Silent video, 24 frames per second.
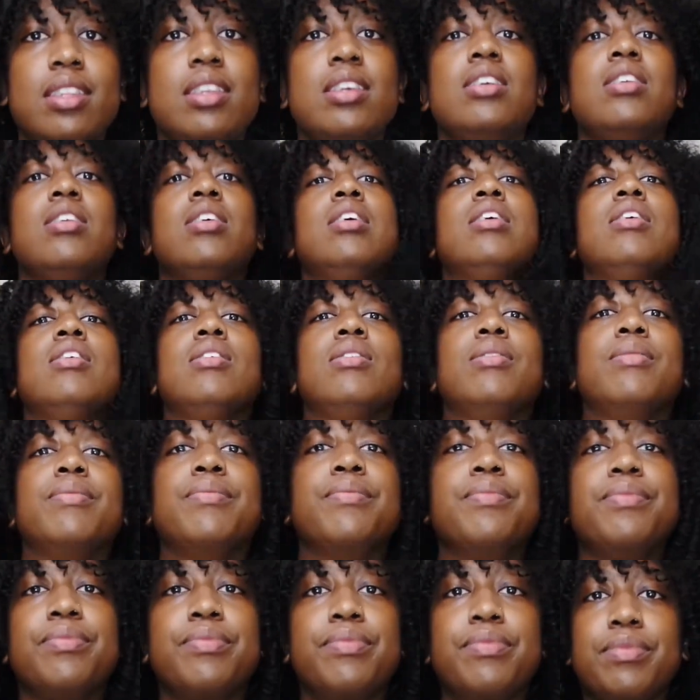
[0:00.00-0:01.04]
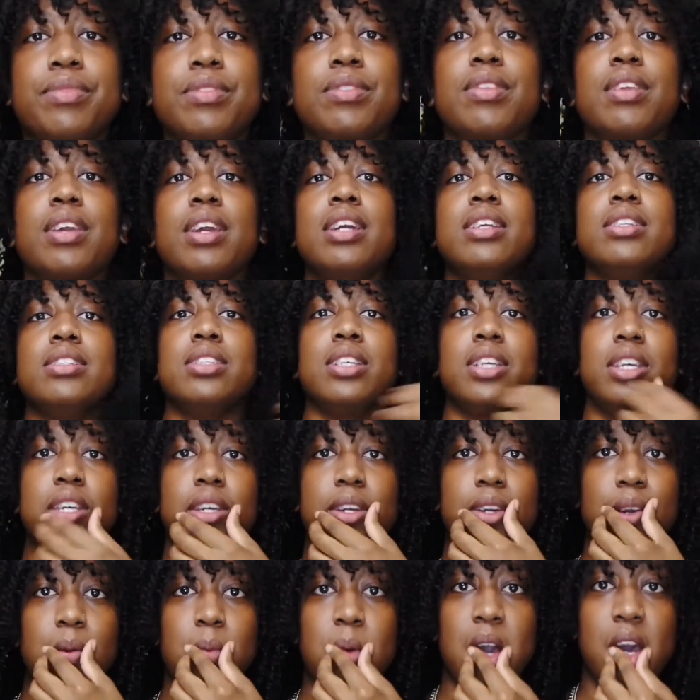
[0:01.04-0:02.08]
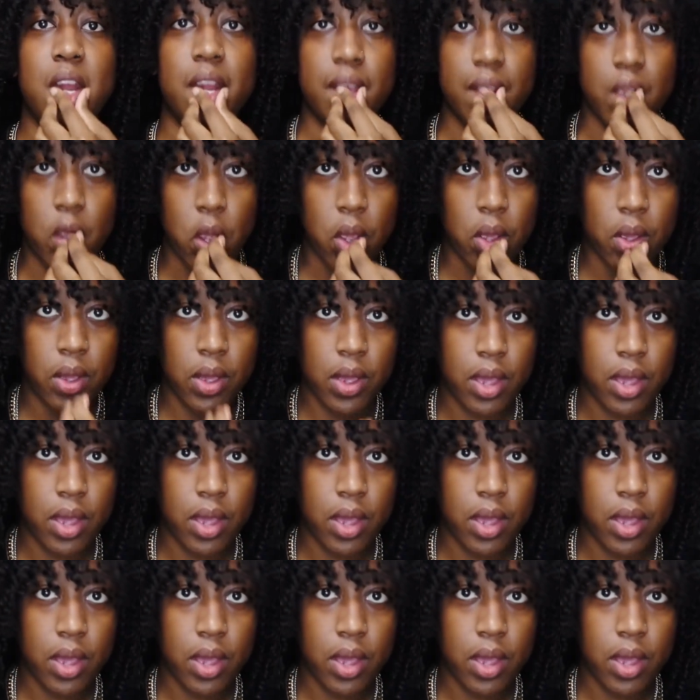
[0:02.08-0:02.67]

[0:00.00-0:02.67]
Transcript: you know, insecure about it.